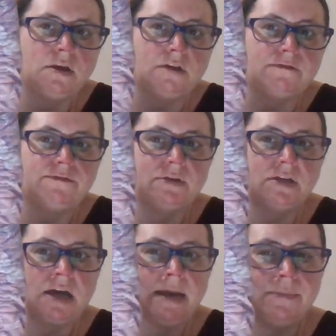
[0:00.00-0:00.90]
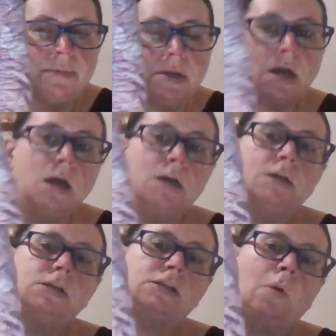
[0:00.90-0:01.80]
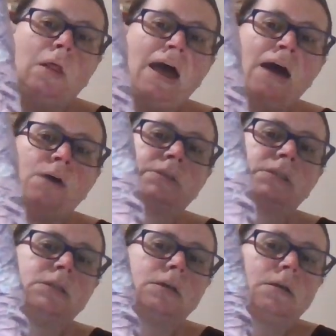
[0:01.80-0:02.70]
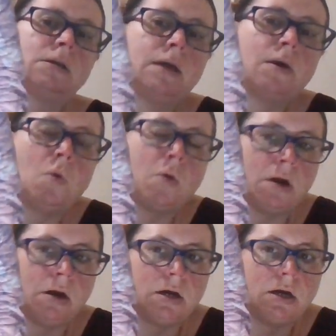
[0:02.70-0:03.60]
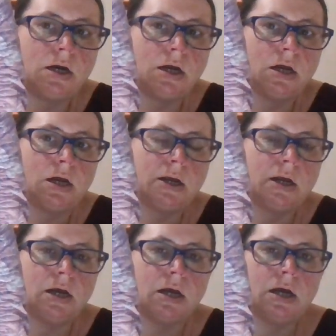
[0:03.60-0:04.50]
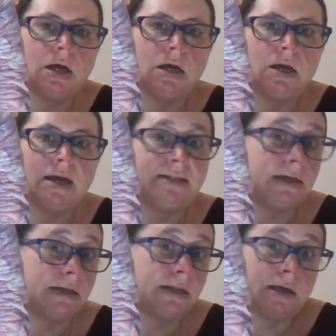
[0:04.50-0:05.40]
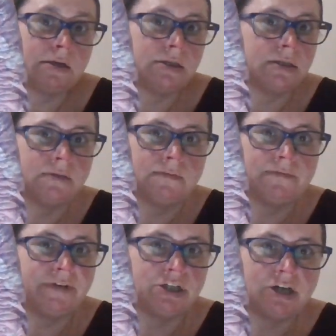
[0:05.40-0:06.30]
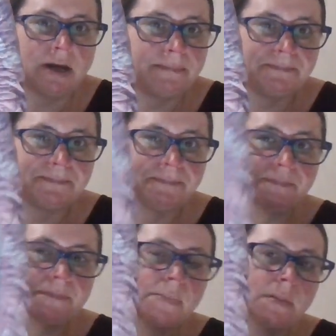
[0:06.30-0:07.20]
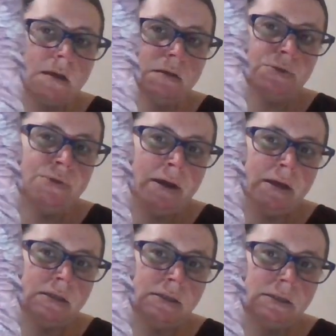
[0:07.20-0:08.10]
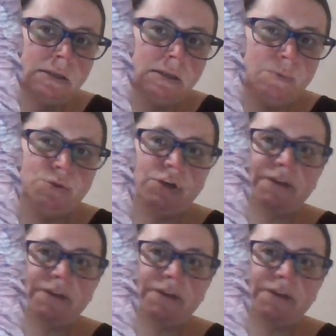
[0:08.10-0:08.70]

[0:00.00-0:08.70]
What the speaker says: if time so allows, or at the end of the year, just finish it up. So there is Simple